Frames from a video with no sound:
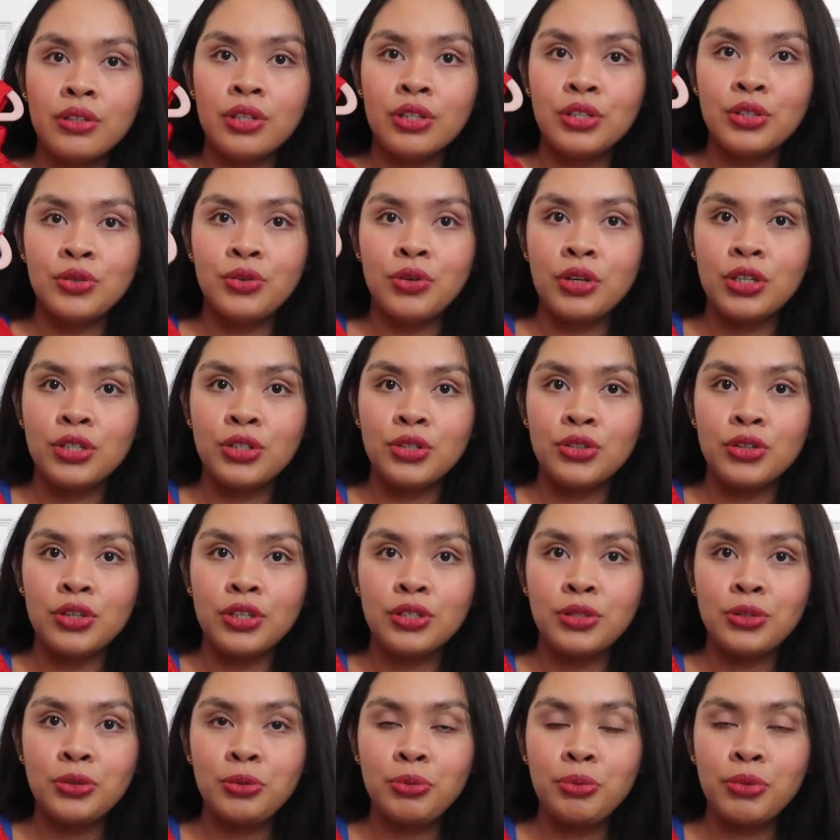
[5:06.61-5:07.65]
This red
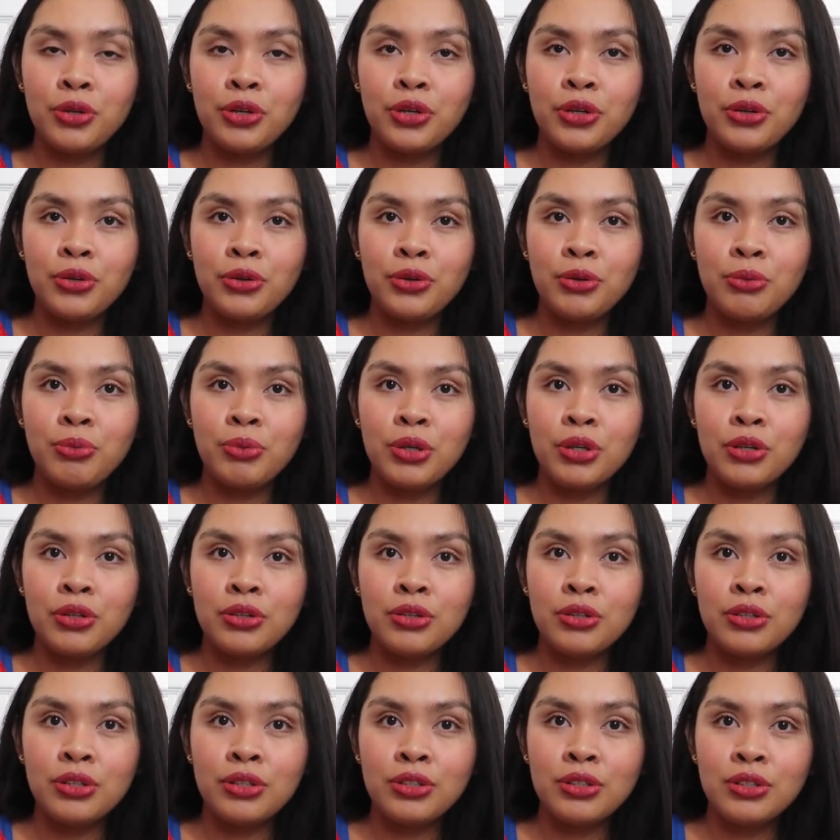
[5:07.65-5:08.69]
dress, super cute, oh my
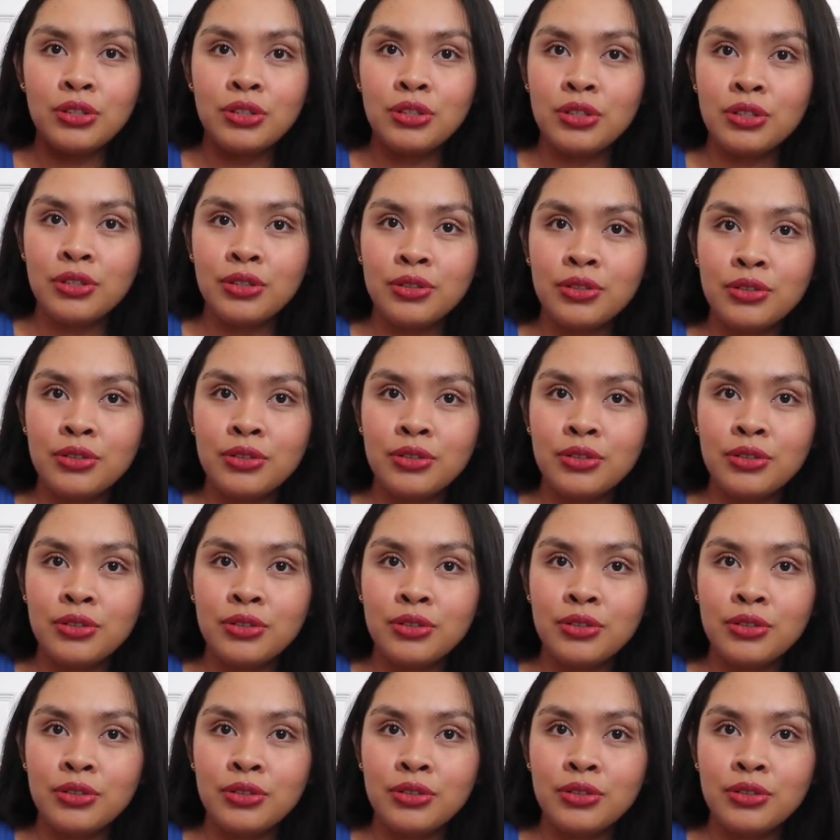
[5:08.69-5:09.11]
goodness.